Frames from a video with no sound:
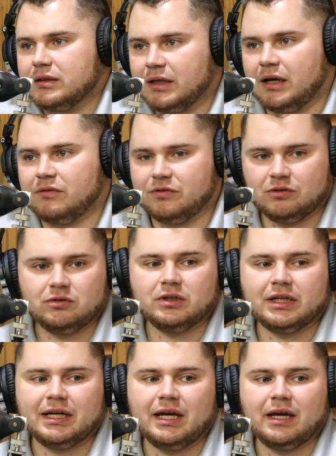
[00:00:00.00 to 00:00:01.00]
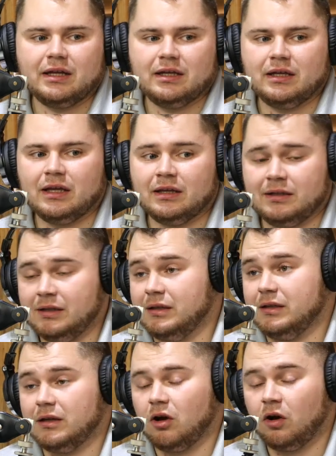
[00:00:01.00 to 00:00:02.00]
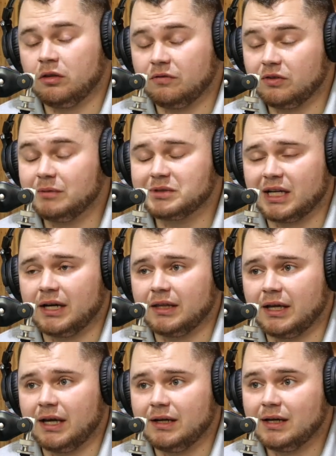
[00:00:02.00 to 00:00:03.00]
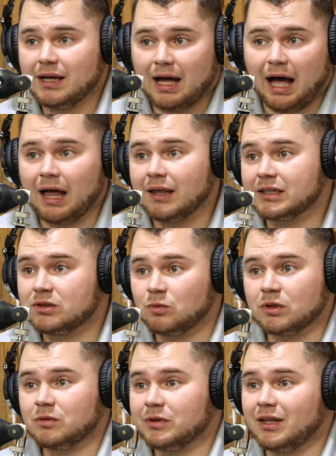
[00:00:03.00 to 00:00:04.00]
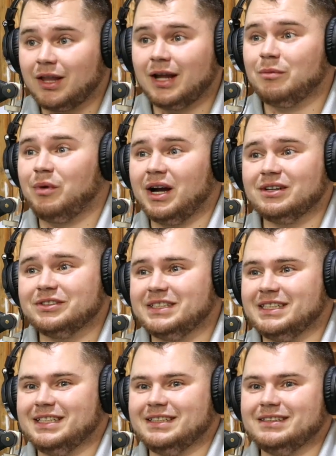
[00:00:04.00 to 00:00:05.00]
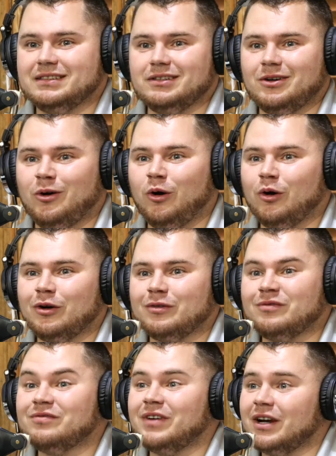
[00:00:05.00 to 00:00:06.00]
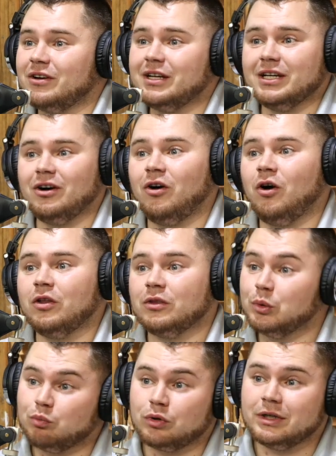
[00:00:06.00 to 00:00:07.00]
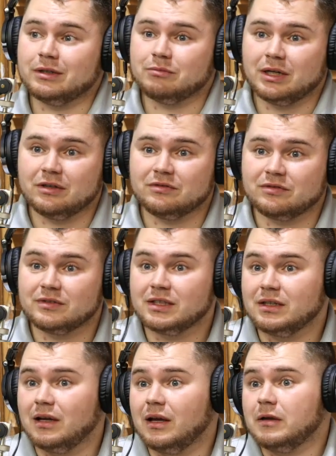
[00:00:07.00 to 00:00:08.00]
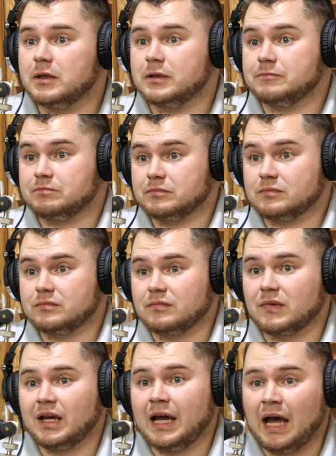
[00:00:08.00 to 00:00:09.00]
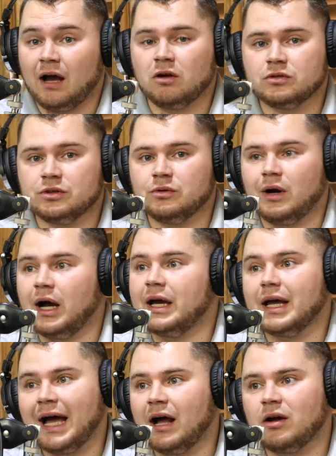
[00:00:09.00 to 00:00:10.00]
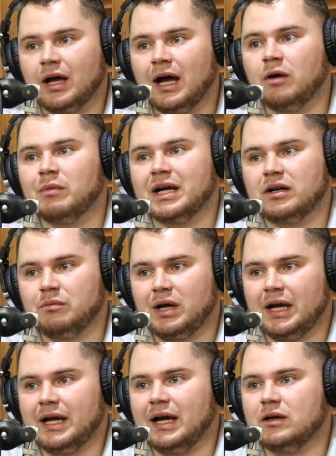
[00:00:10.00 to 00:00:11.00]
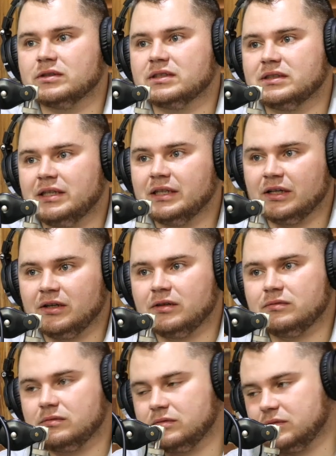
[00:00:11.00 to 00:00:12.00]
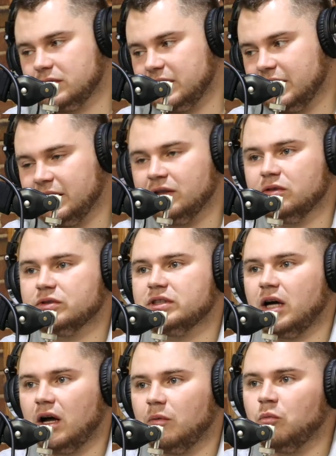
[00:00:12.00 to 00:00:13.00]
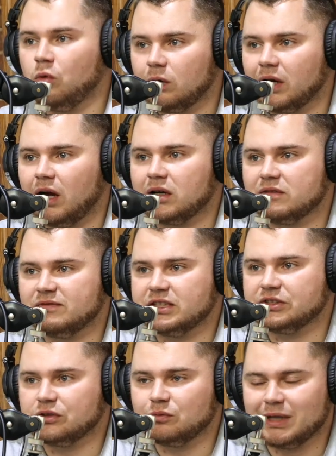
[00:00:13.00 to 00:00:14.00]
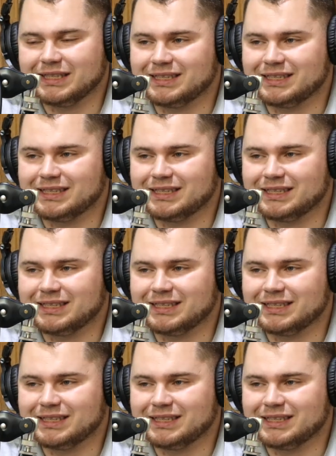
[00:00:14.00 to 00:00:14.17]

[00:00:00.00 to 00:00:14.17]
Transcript: Now, if you're looking at, on the flip side of that, I like to work with a lot of buyers that are very on this brim of how am I going to buy a house? And they're in those more non-conventional ways.